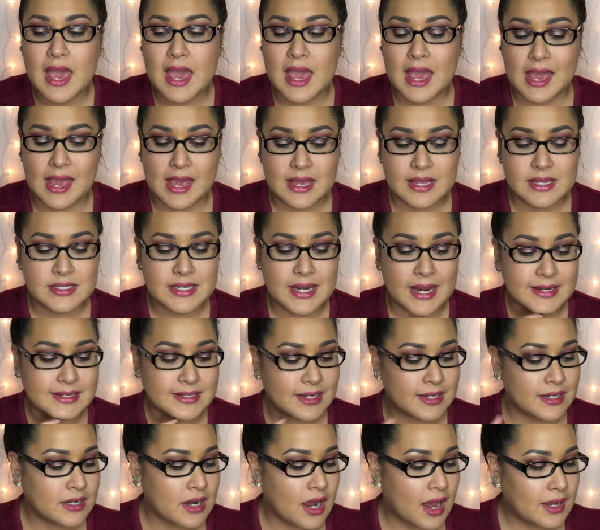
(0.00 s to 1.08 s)
And I
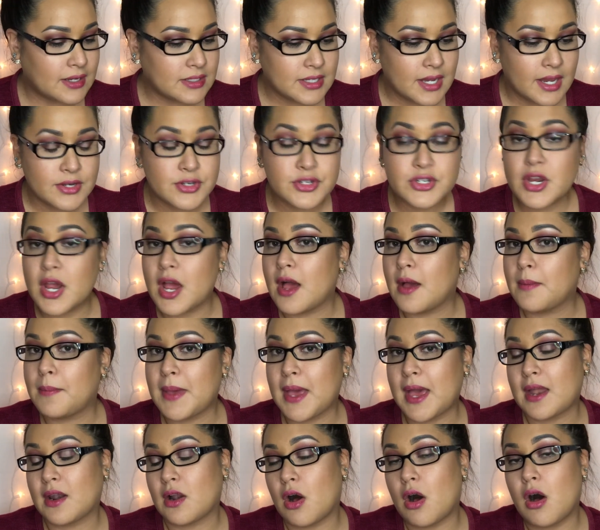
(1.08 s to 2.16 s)
did not touch up
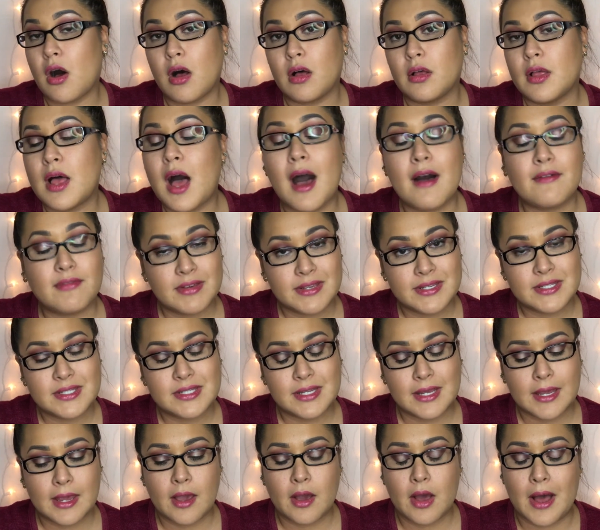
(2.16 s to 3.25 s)
at all,
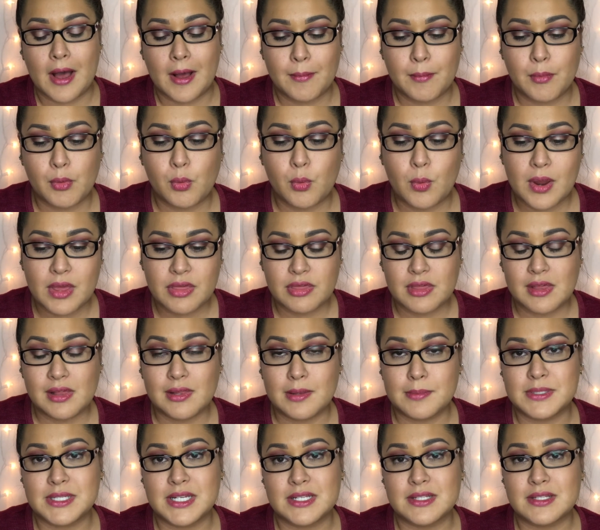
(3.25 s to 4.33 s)
obviously, with the
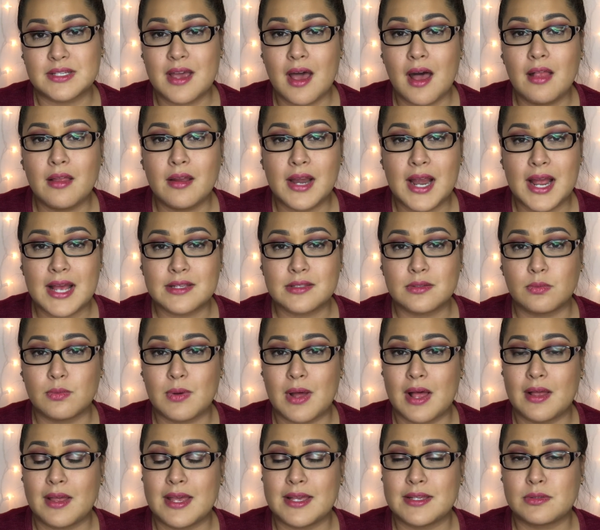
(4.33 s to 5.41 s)
LipSense color as
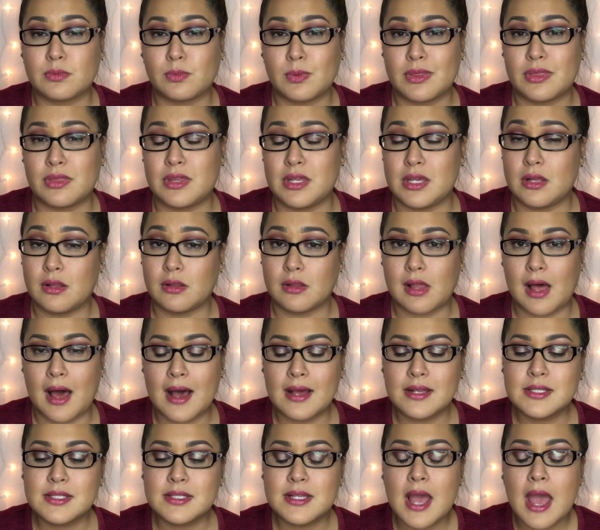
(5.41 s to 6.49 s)
well as with the
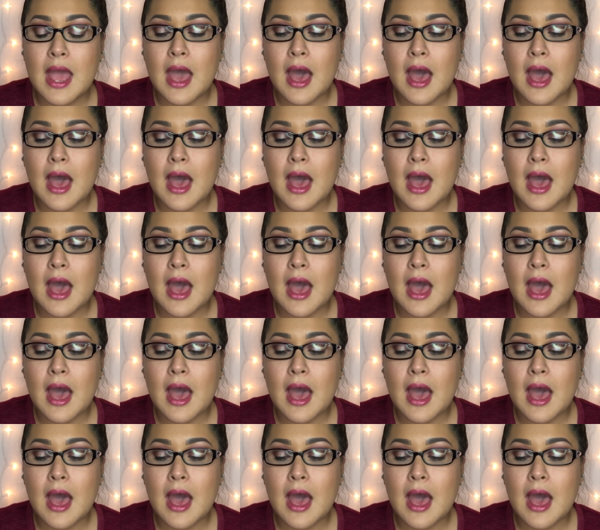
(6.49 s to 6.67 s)
gloss.